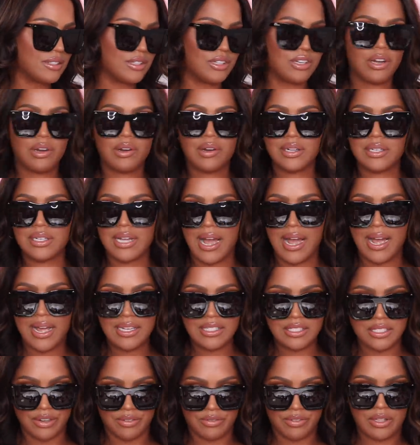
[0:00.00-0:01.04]
You know, it
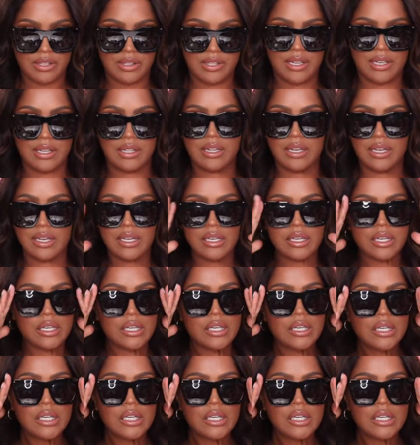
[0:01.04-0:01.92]
hides everything. Like,